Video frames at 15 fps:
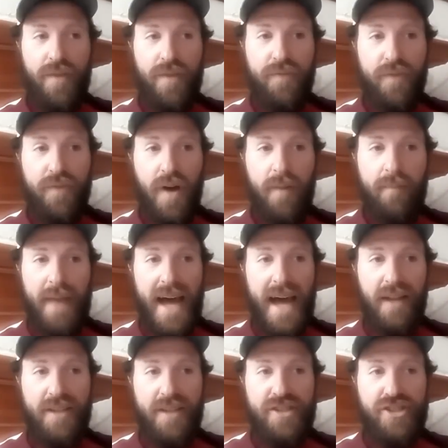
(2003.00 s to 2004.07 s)
from
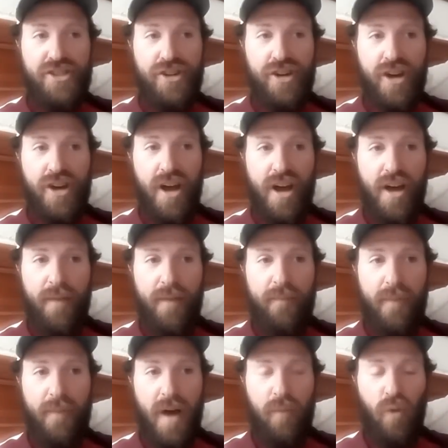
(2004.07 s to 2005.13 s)
Ballinger,
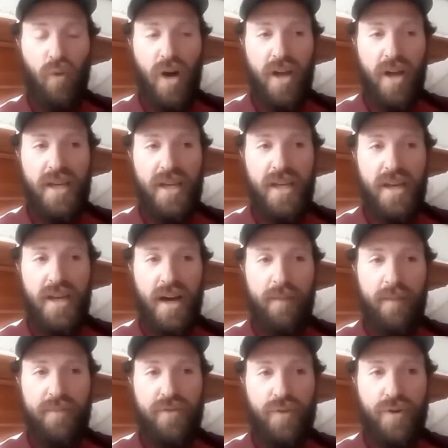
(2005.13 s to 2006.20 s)
um, I'm walking
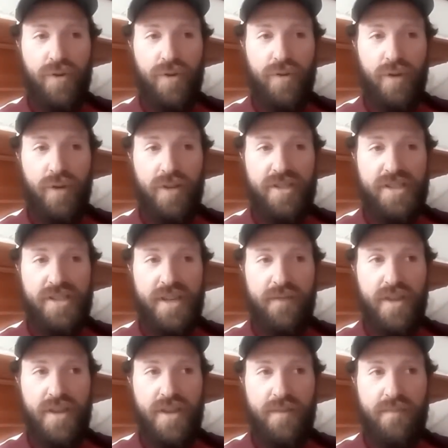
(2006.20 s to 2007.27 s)
up through, I'll just give
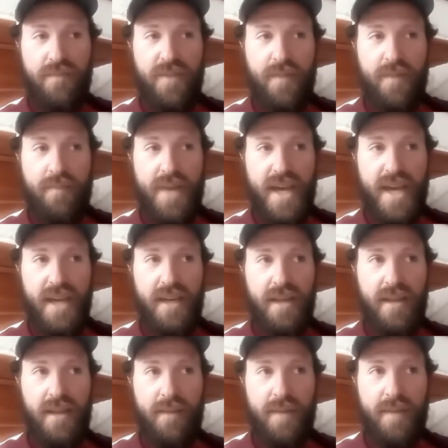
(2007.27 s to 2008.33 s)
you the, the big,
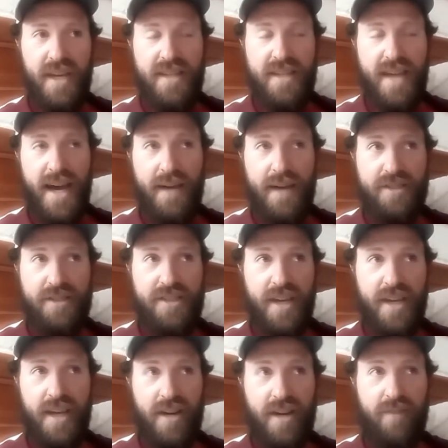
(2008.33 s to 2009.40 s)
the big towns, cause I
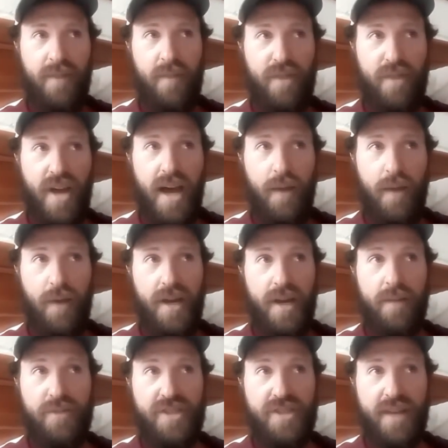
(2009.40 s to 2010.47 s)
can't remember the highway
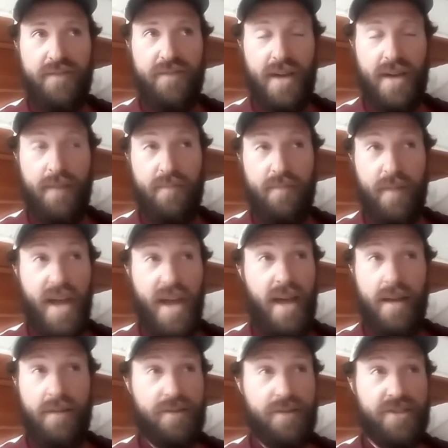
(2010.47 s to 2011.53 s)
numbers off the top of my
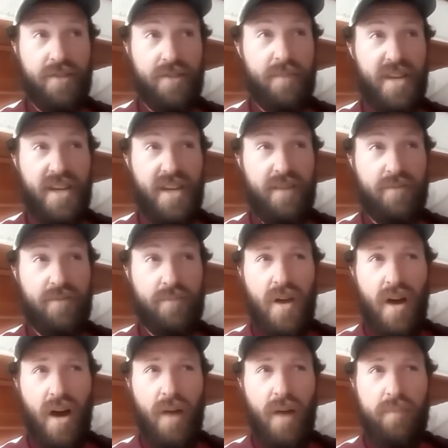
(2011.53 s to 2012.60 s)
head. There's so many of them.
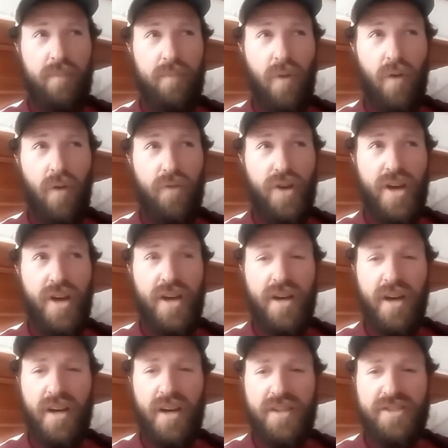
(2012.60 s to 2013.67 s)
Up over to
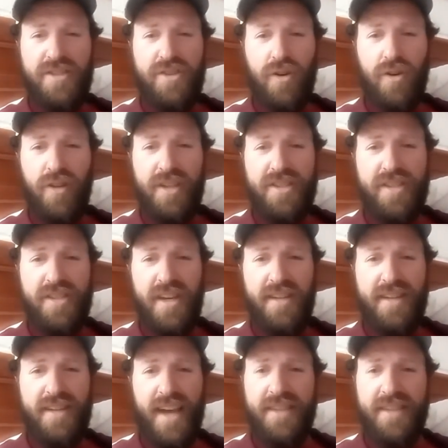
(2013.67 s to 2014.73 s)
uh, Sterling
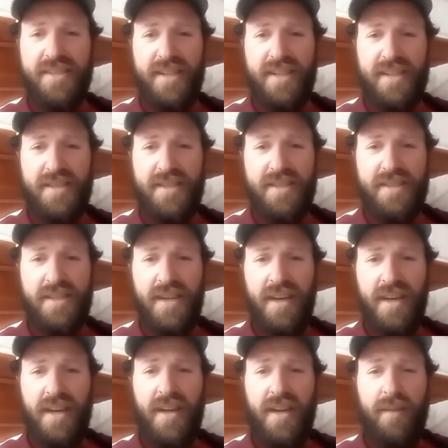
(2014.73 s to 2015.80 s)
City, Texas,
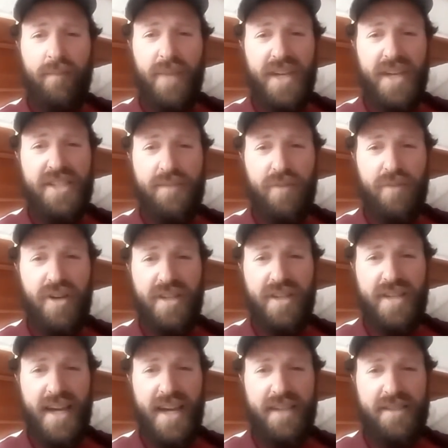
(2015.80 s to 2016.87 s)
Big Spring,
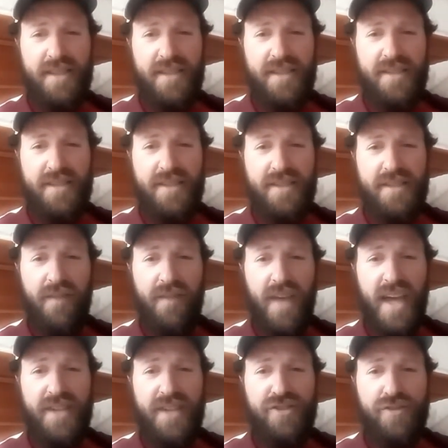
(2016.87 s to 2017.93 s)
Texas,
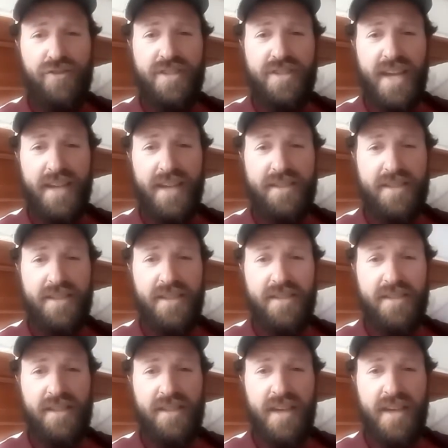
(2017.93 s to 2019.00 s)
Andrews, Texas,